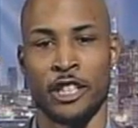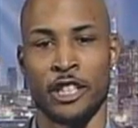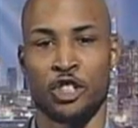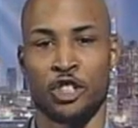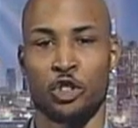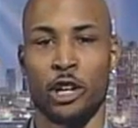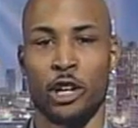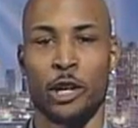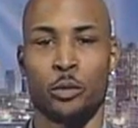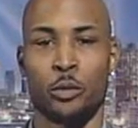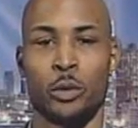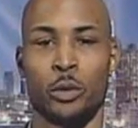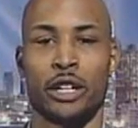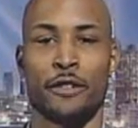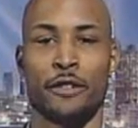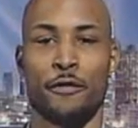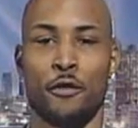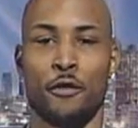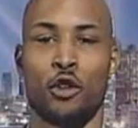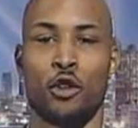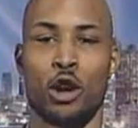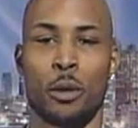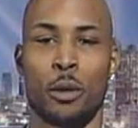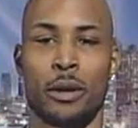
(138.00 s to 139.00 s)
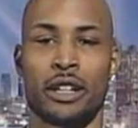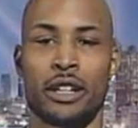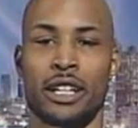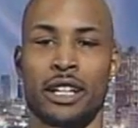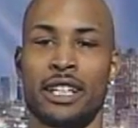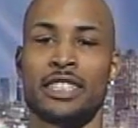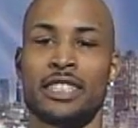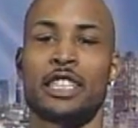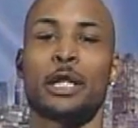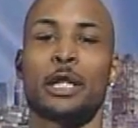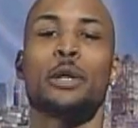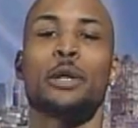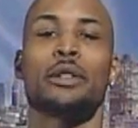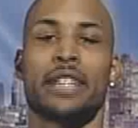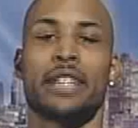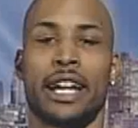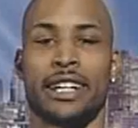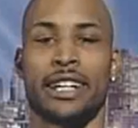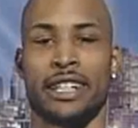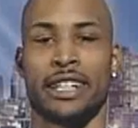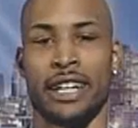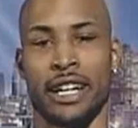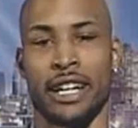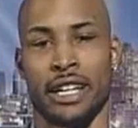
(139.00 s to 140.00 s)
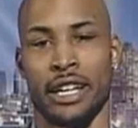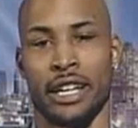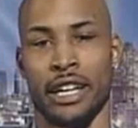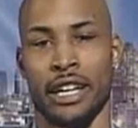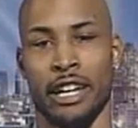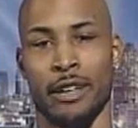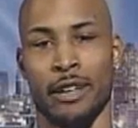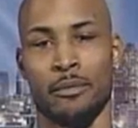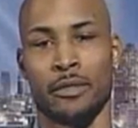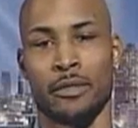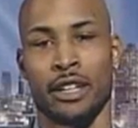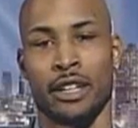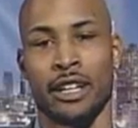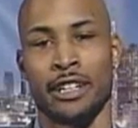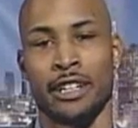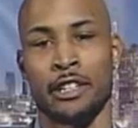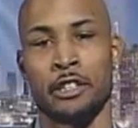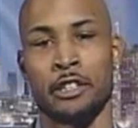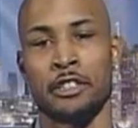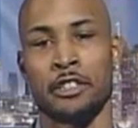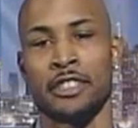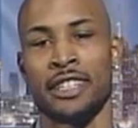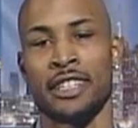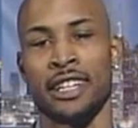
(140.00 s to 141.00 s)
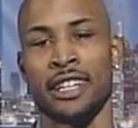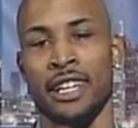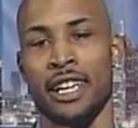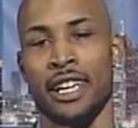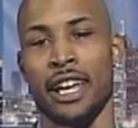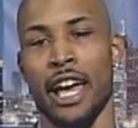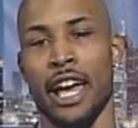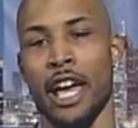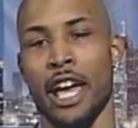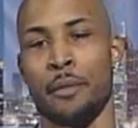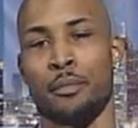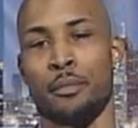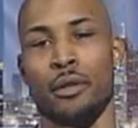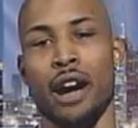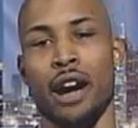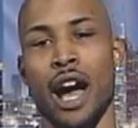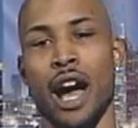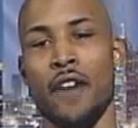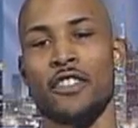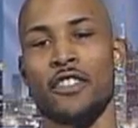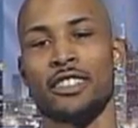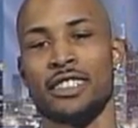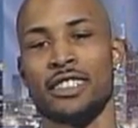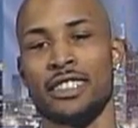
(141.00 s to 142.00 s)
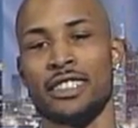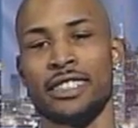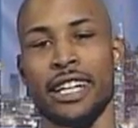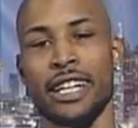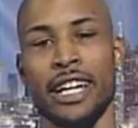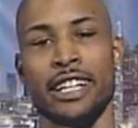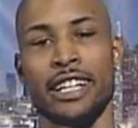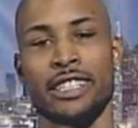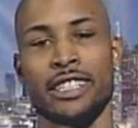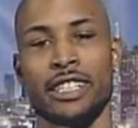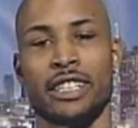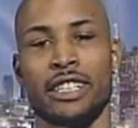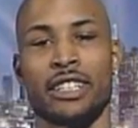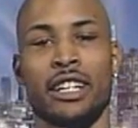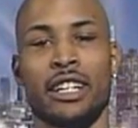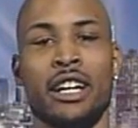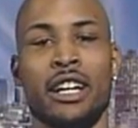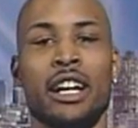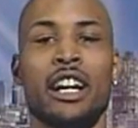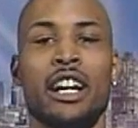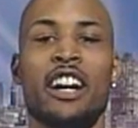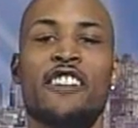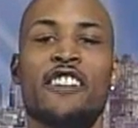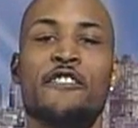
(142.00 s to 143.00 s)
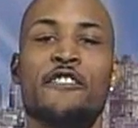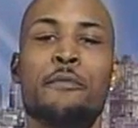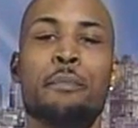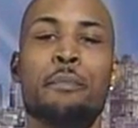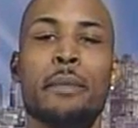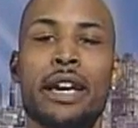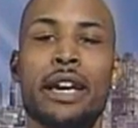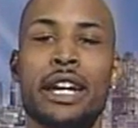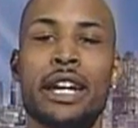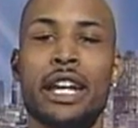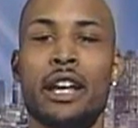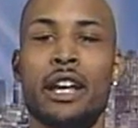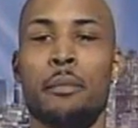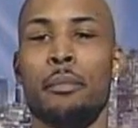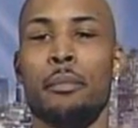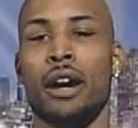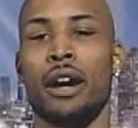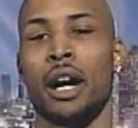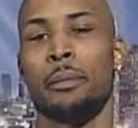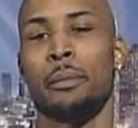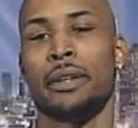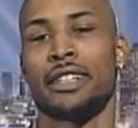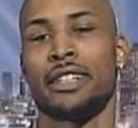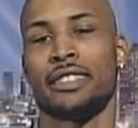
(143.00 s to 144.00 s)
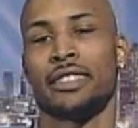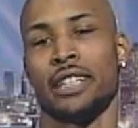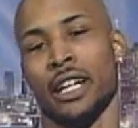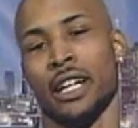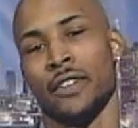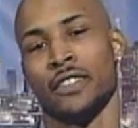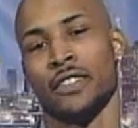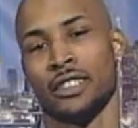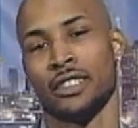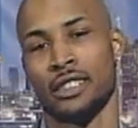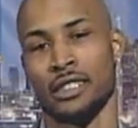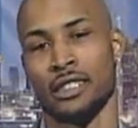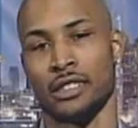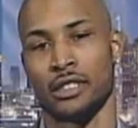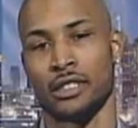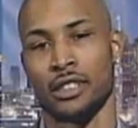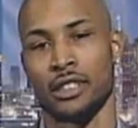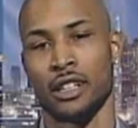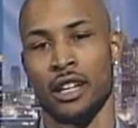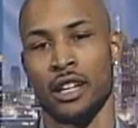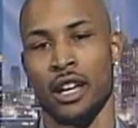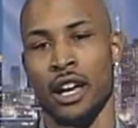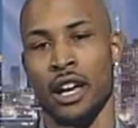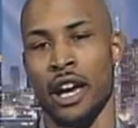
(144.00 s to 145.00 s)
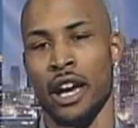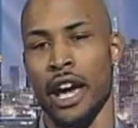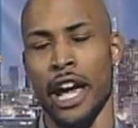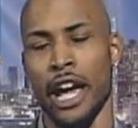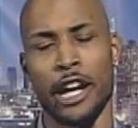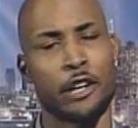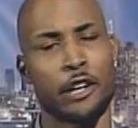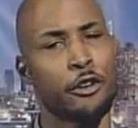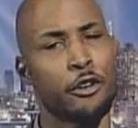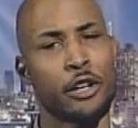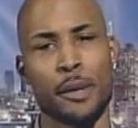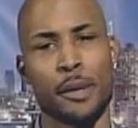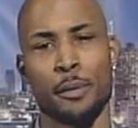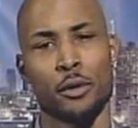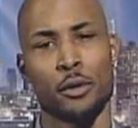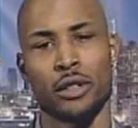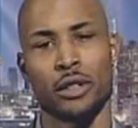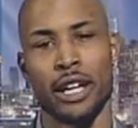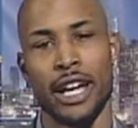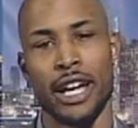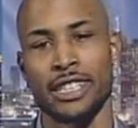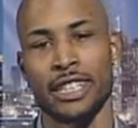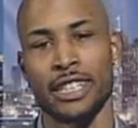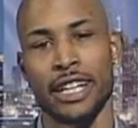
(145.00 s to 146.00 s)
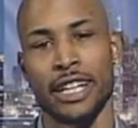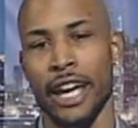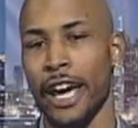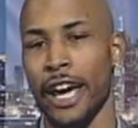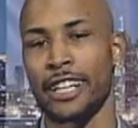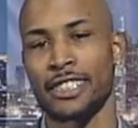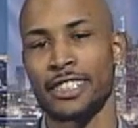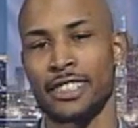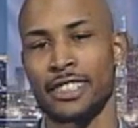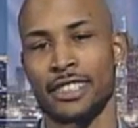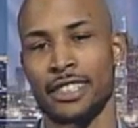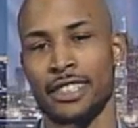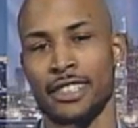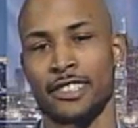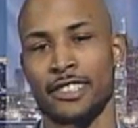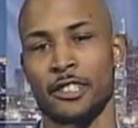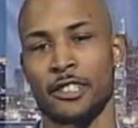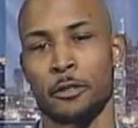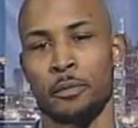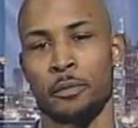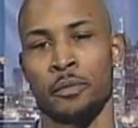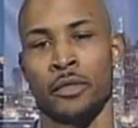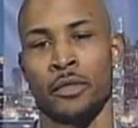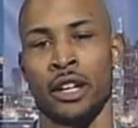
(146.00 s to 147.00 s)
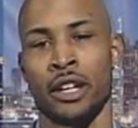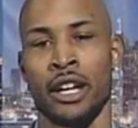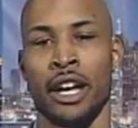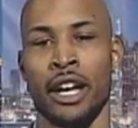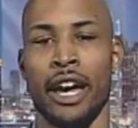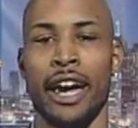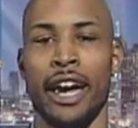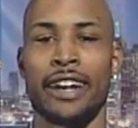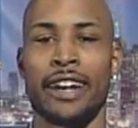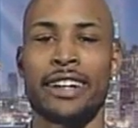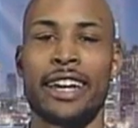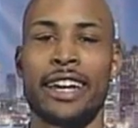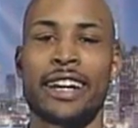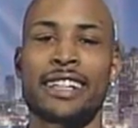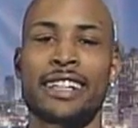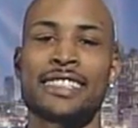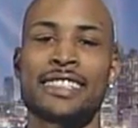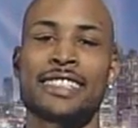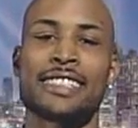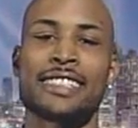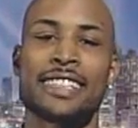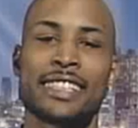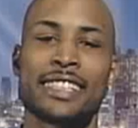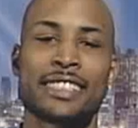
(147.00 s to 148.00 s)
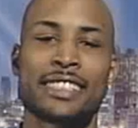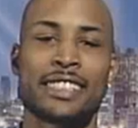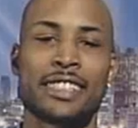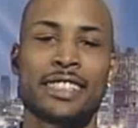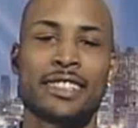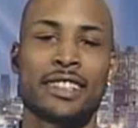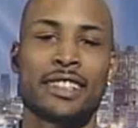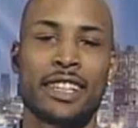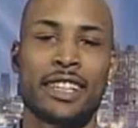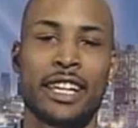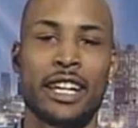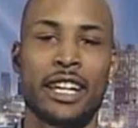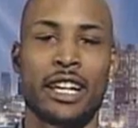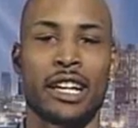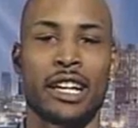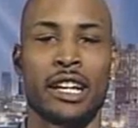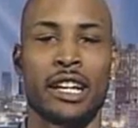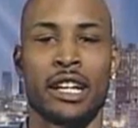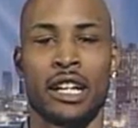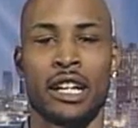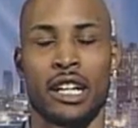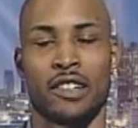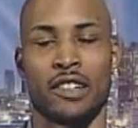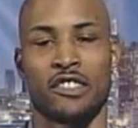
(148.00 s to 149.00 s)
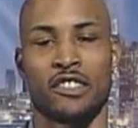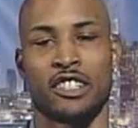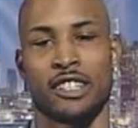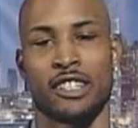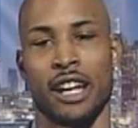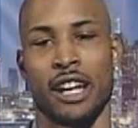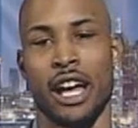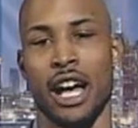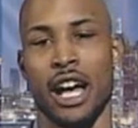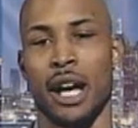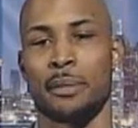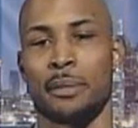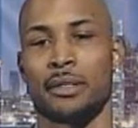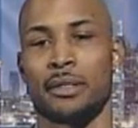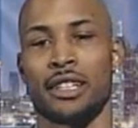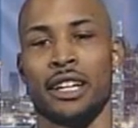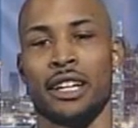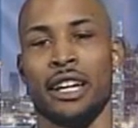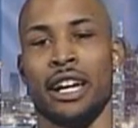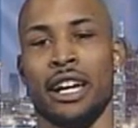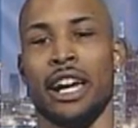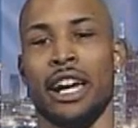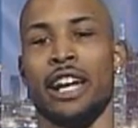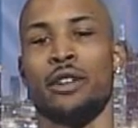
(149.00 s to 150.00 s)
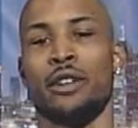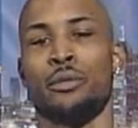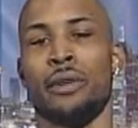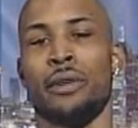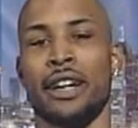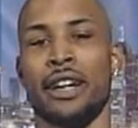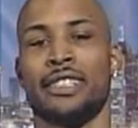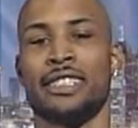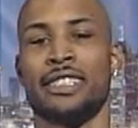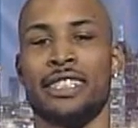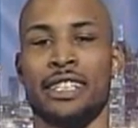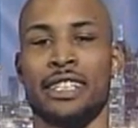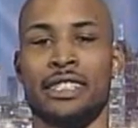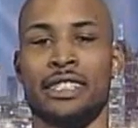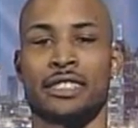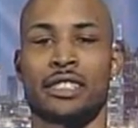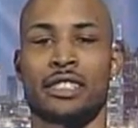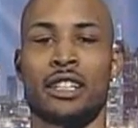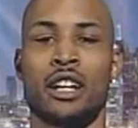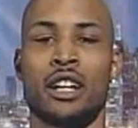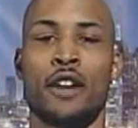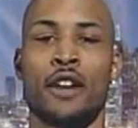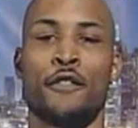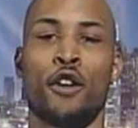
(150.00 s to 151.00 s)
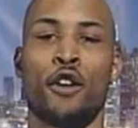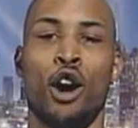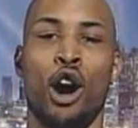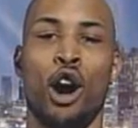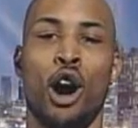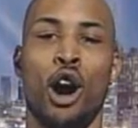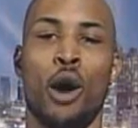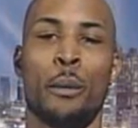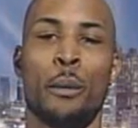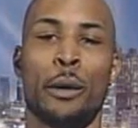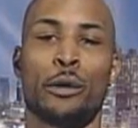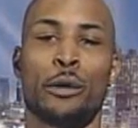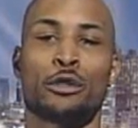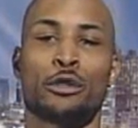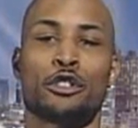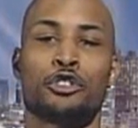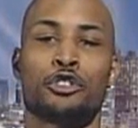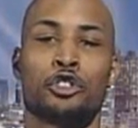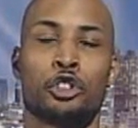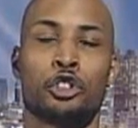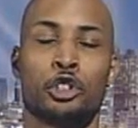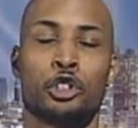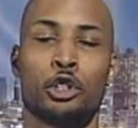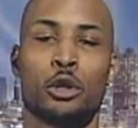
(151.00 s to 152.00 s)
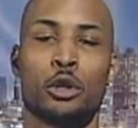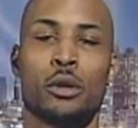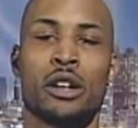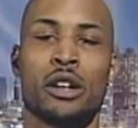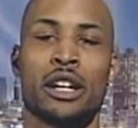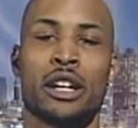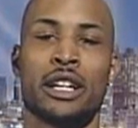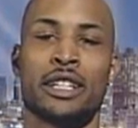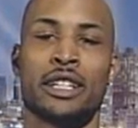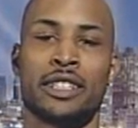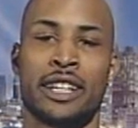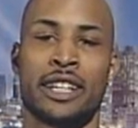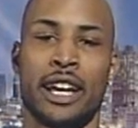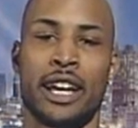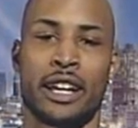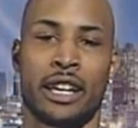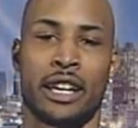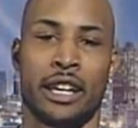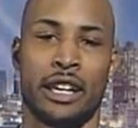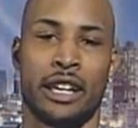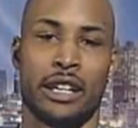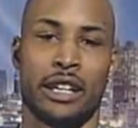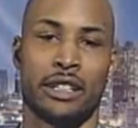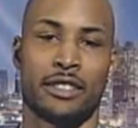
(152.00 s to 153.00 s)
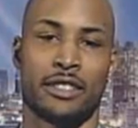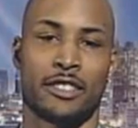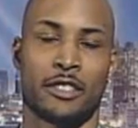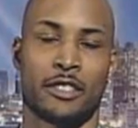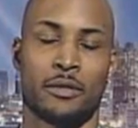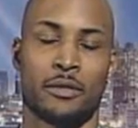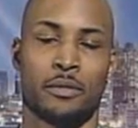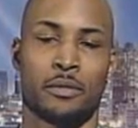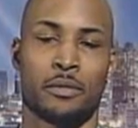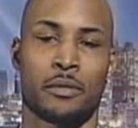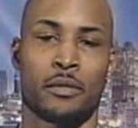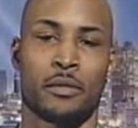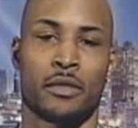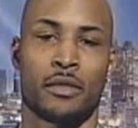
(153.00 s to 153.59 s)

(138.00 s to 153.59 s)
Detroit went forward into that decade to see a privatization of many public services, a crippled education system, and a consistent leak of jobs and residents for almost 2 decades.